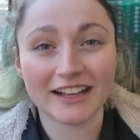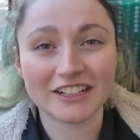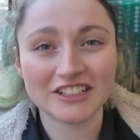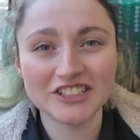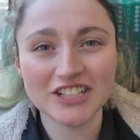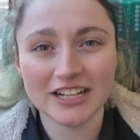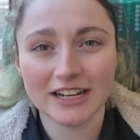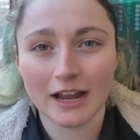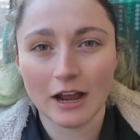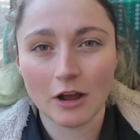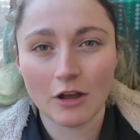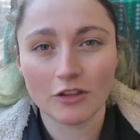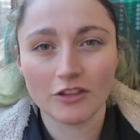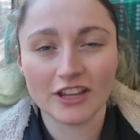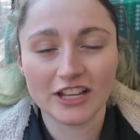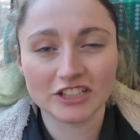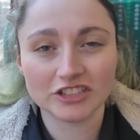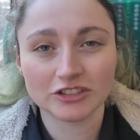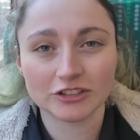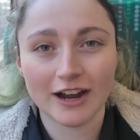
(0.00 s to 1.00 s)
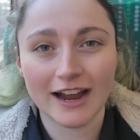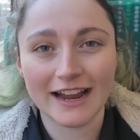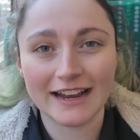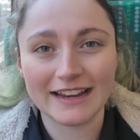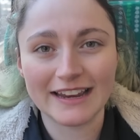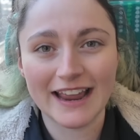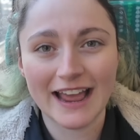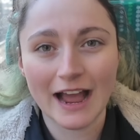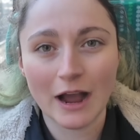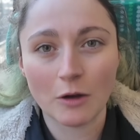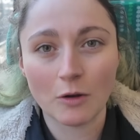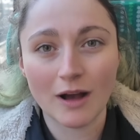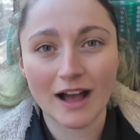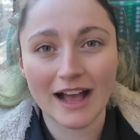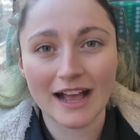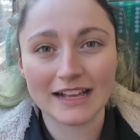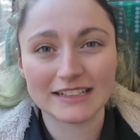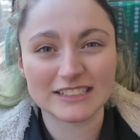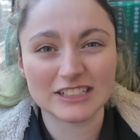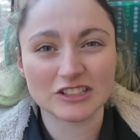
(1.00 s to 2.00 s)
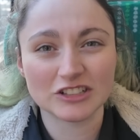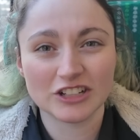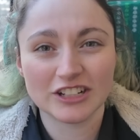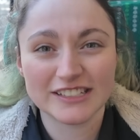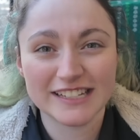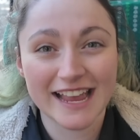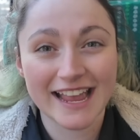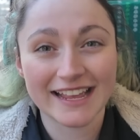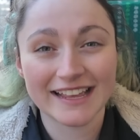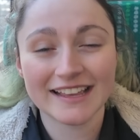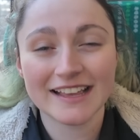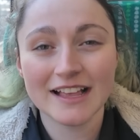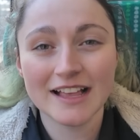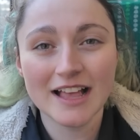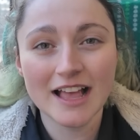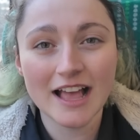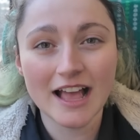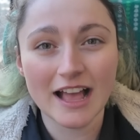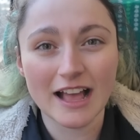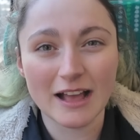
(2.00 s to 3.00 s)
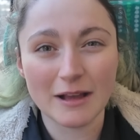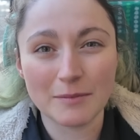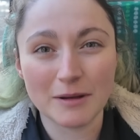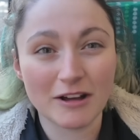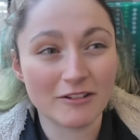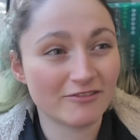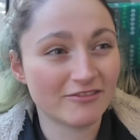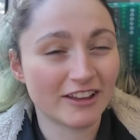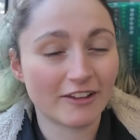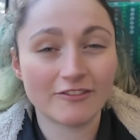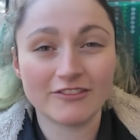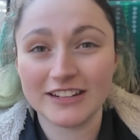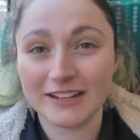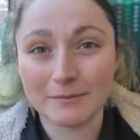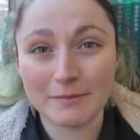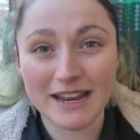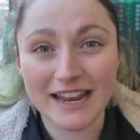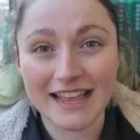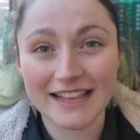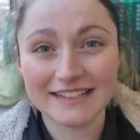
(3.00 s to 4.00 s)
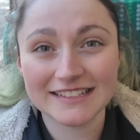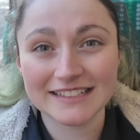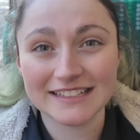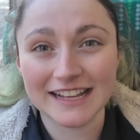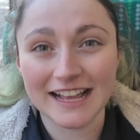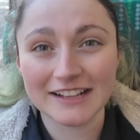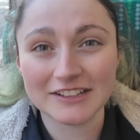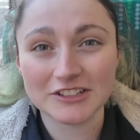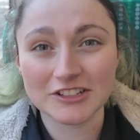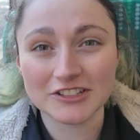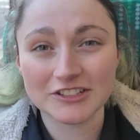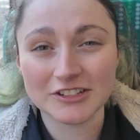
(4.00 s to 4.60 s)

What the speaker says: I can chill out on this train now, as it's going to take about 50 minutes to get to